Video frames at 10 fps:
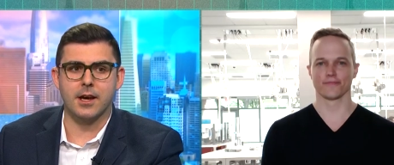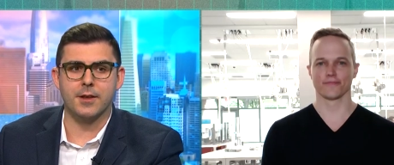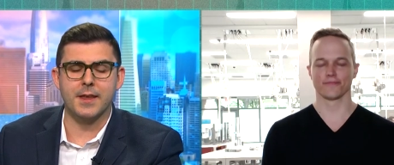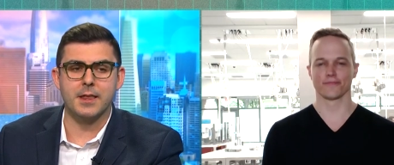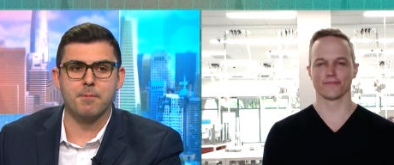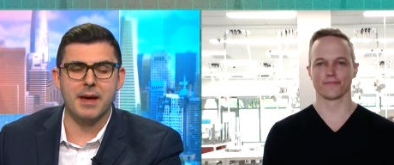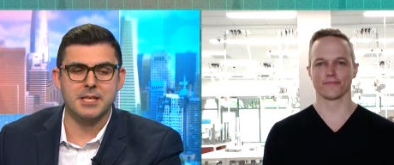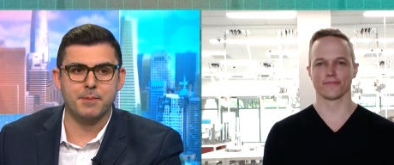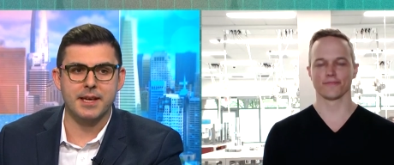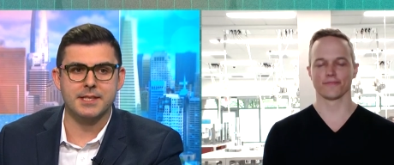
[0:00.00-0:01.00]
Speaker 1: I think the
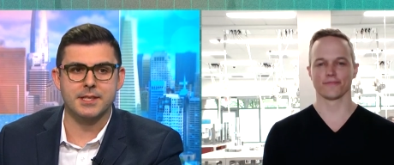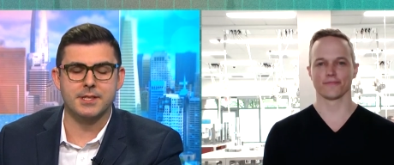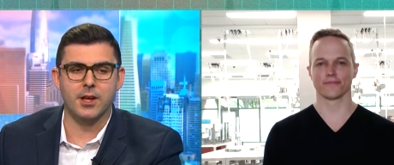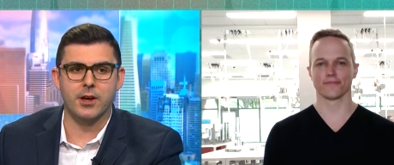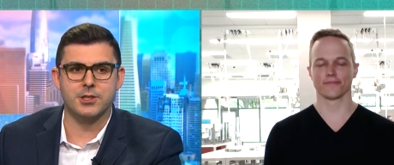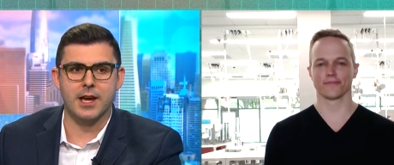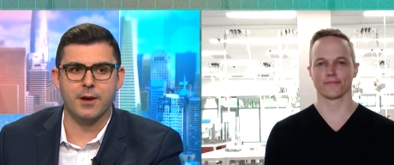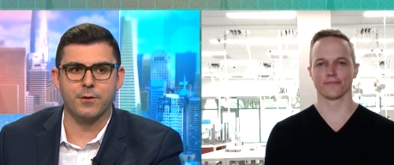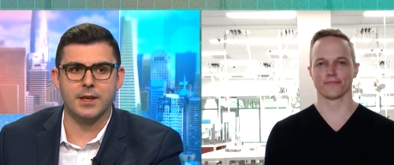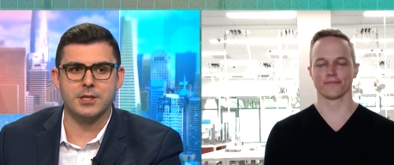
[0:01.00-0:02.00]
best place to start,
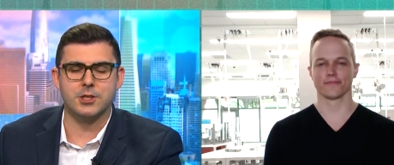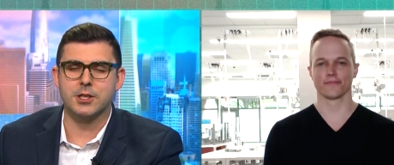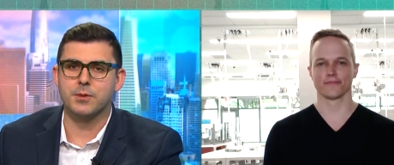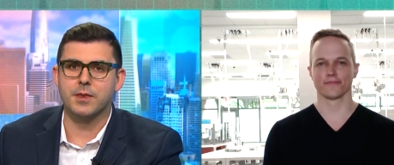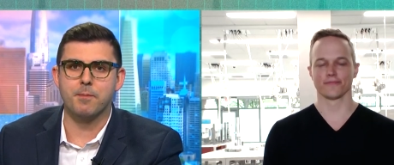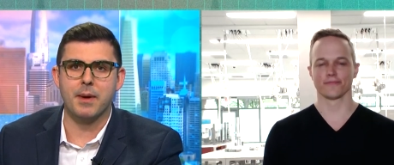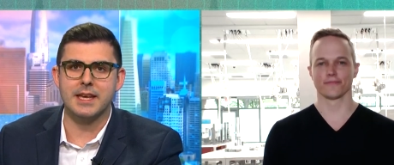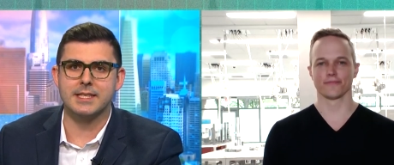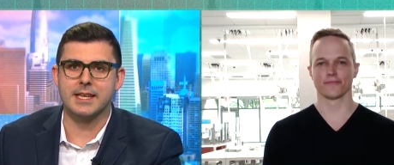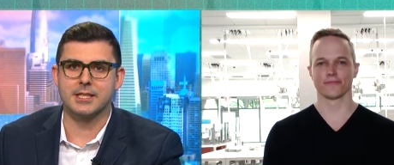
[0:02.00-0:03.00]
Geoff, is just with the
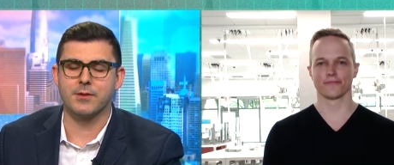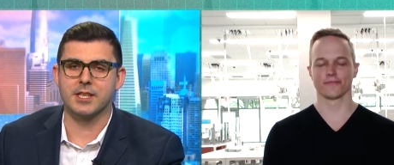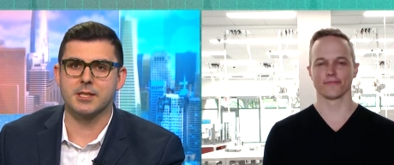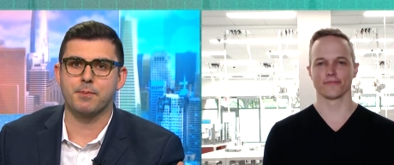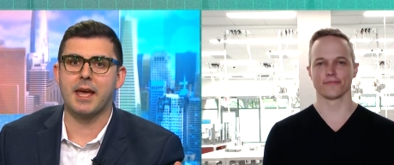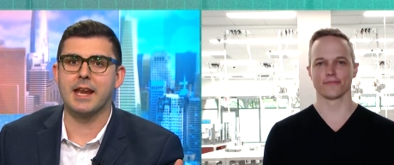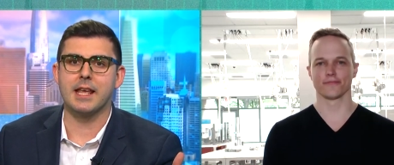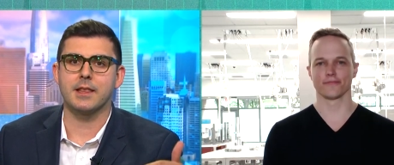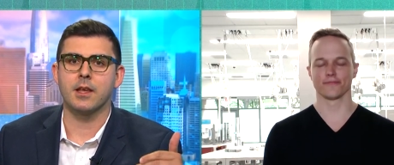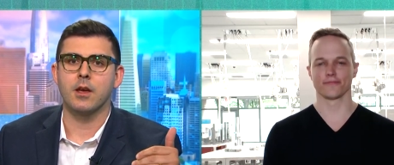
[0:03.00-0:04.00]
basics of
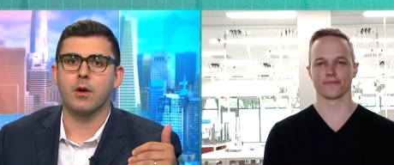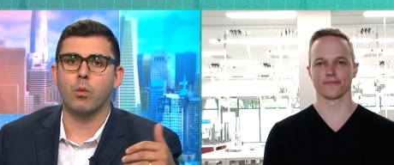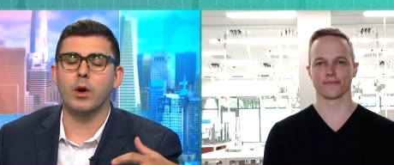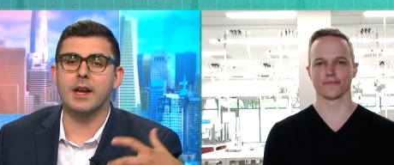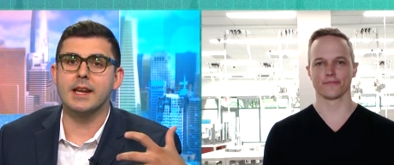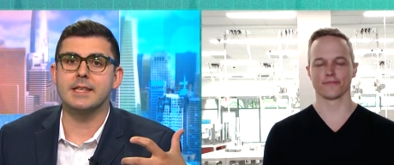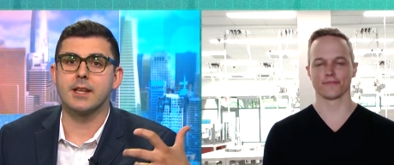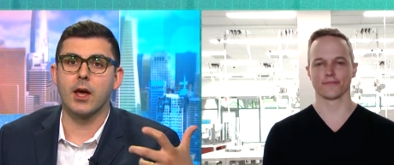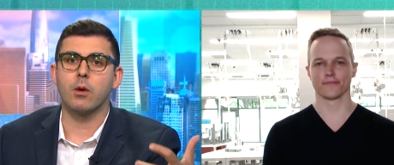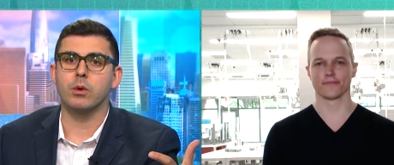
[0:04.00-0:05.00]
explaining what it
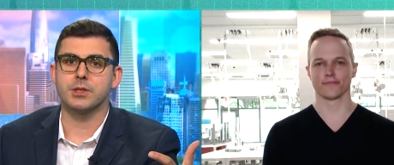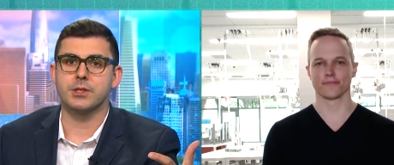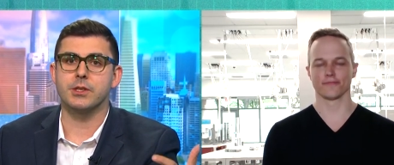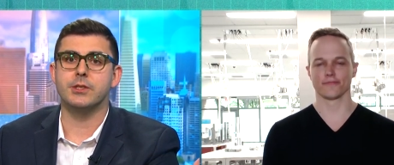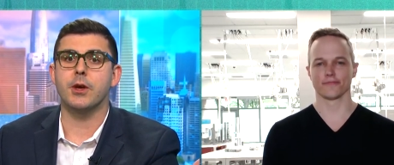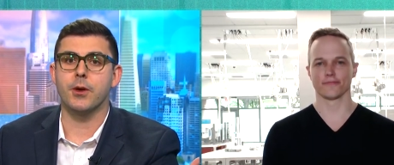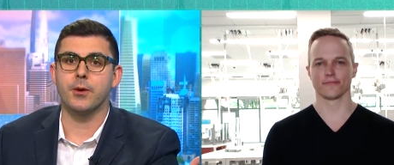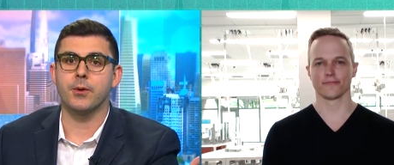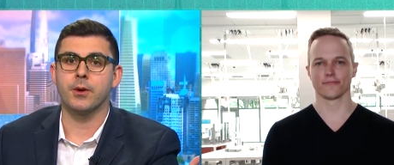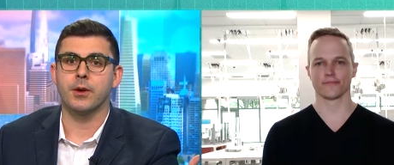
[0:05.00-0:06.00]
is Lila wants to
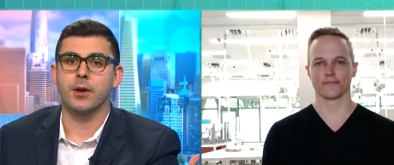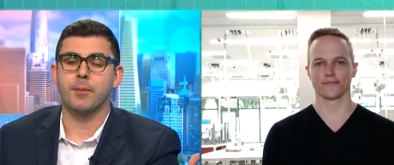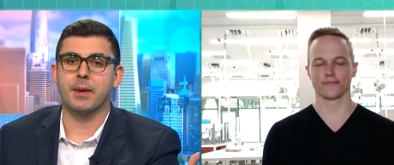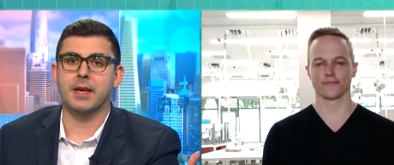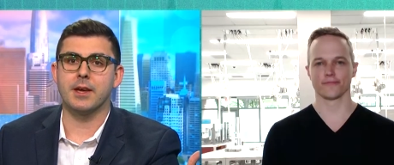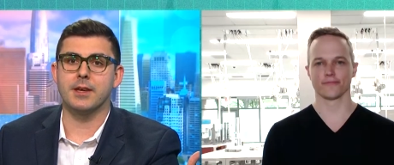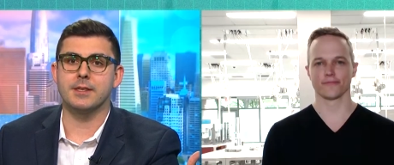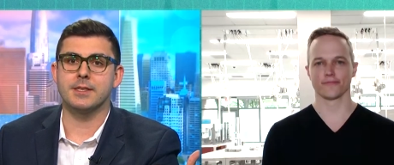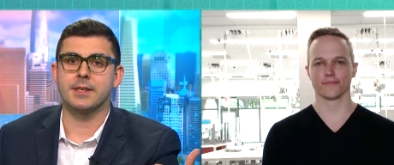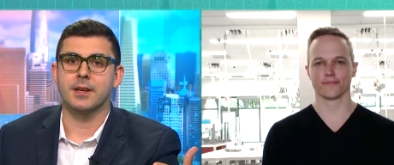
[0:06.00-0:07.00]
do.
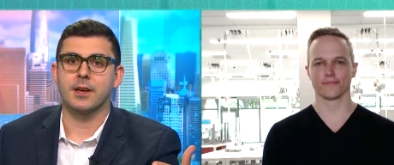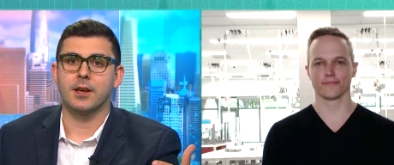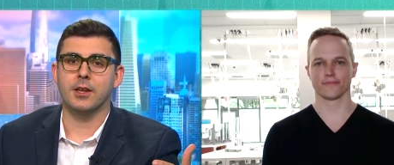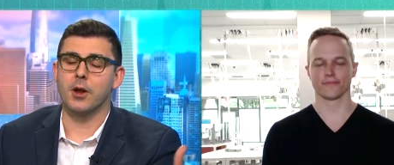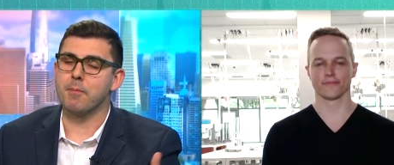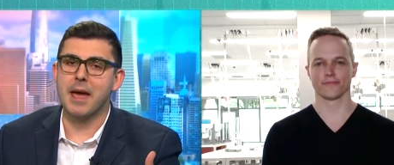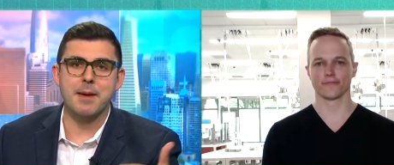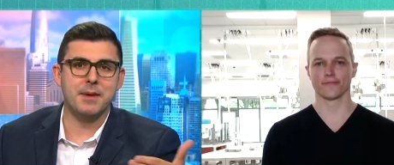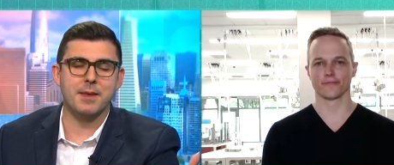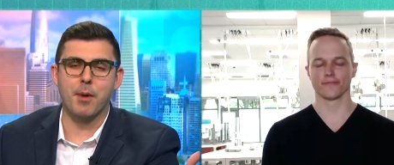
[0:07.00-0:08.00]
Because, you know,
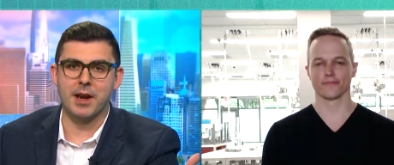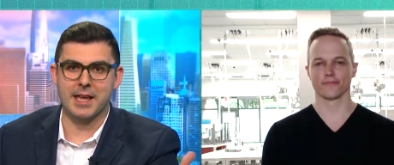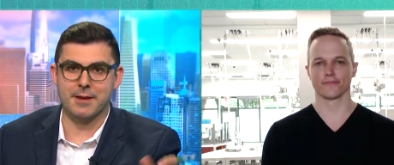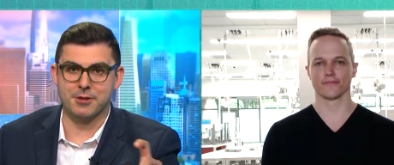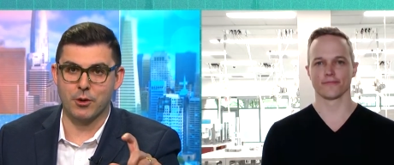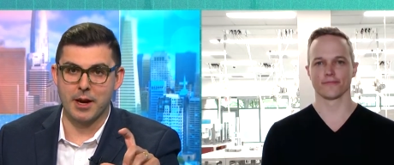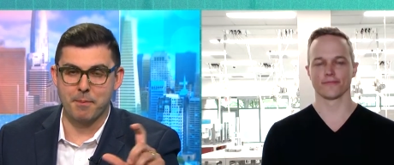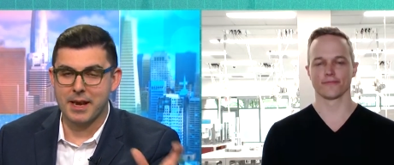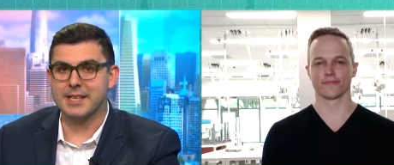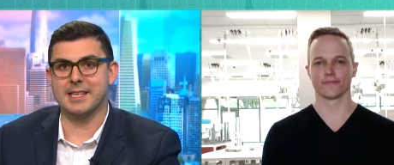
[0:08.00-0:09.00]
maybe the money gives
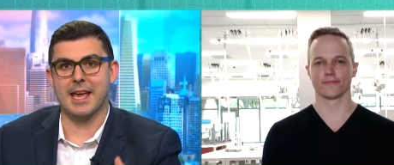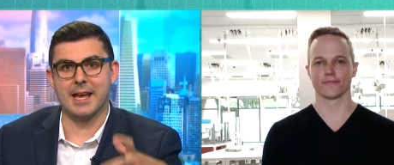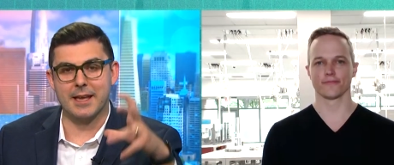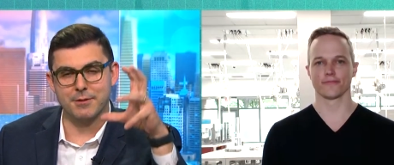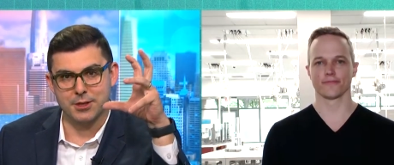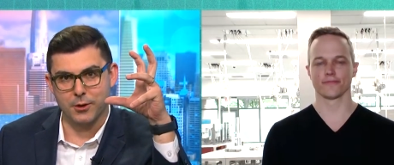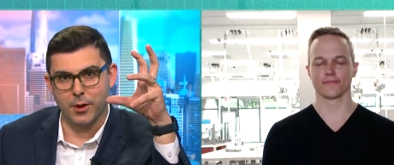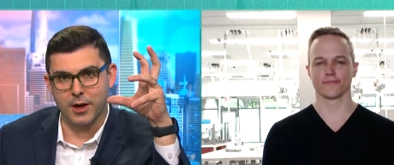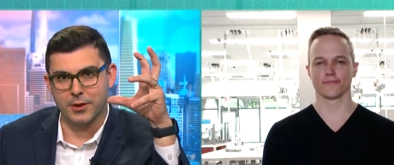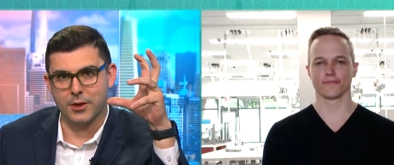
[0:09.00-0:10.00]
credibility, it gives
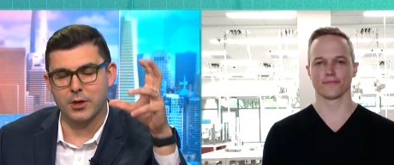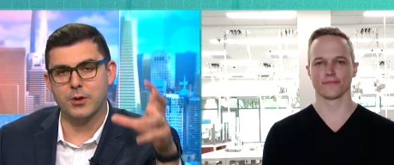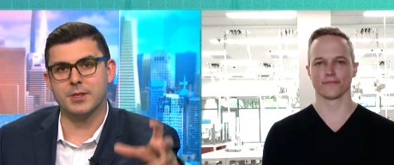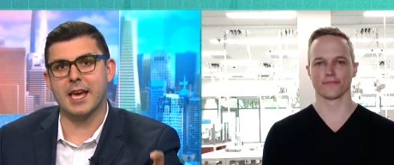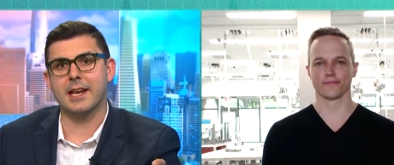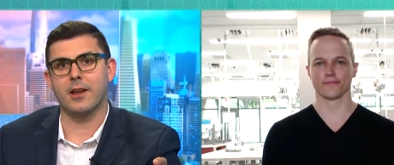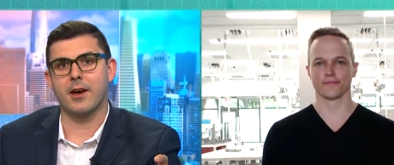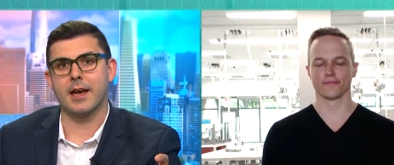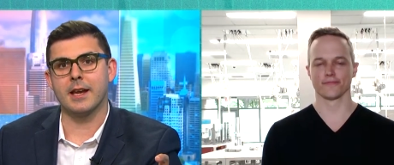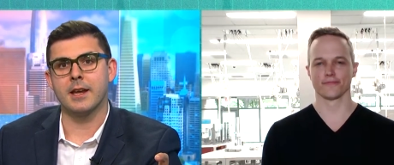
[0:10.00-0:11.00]
you uh, the news
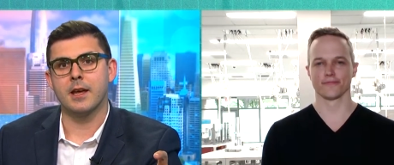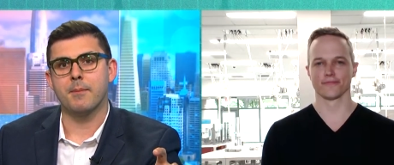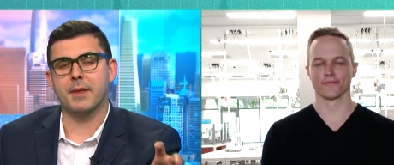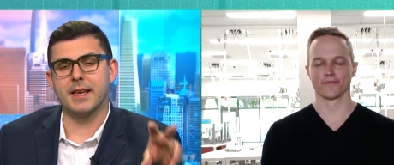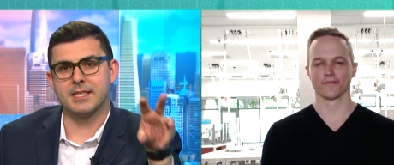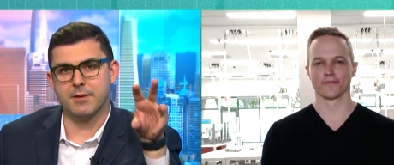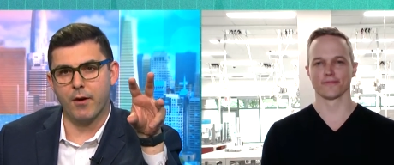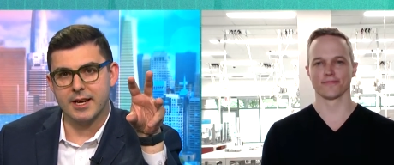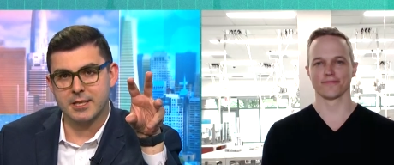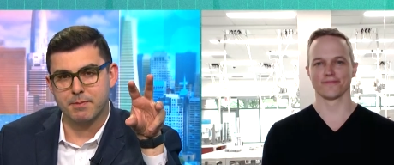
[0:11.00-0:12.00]
headline, but there's a
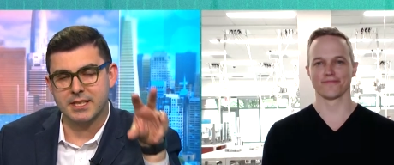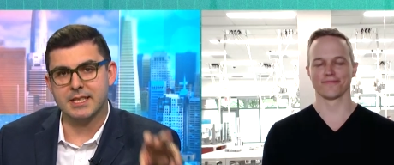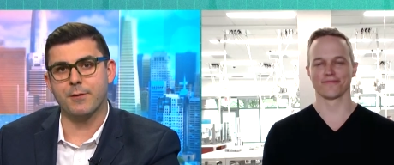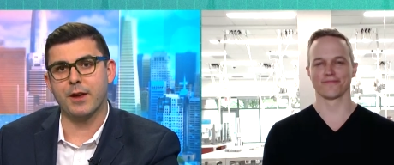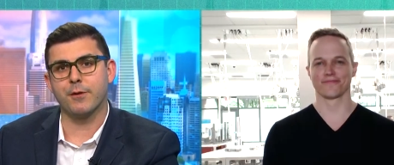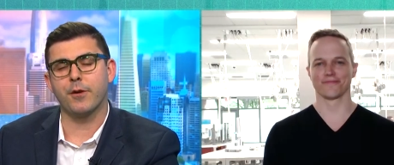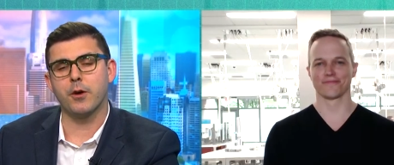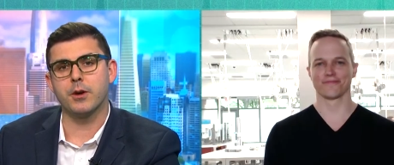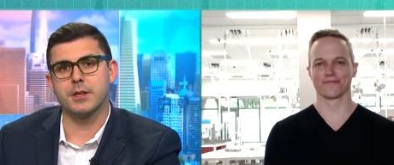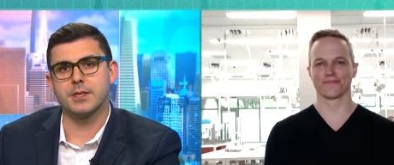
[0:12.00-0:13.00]
very specific
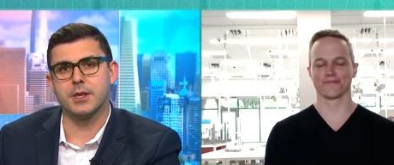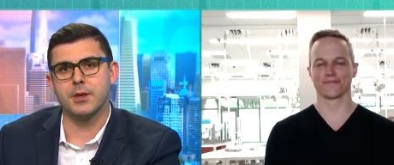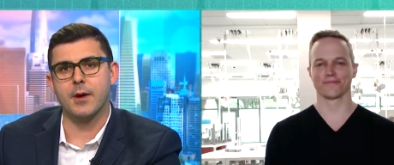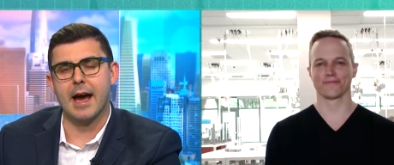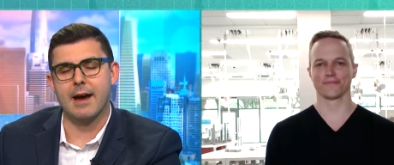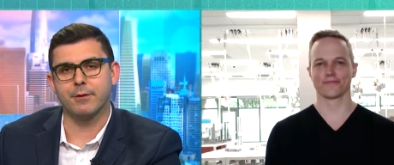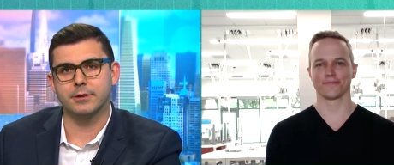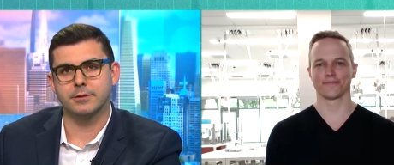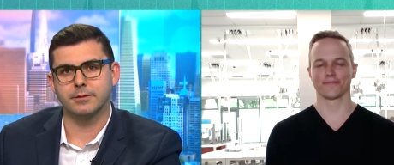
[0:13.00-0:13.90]
focus that you have.